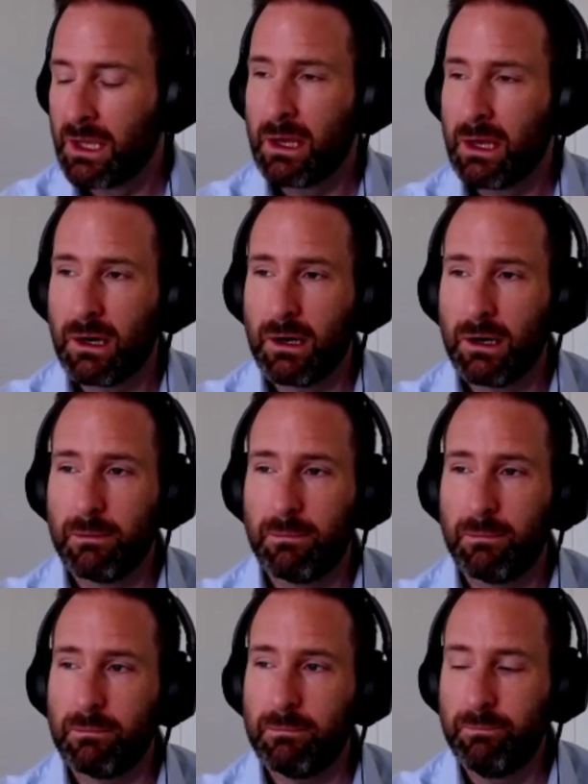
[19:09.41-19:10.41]
Yeah.
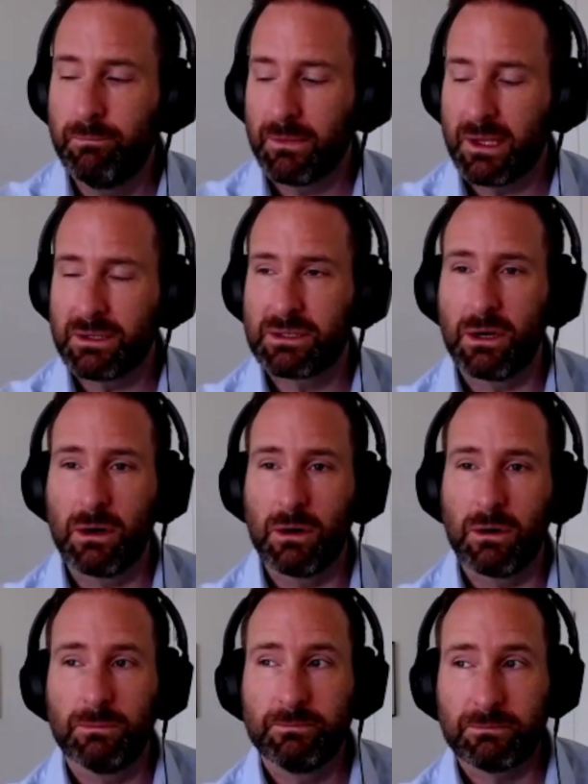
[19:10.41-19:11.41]
And so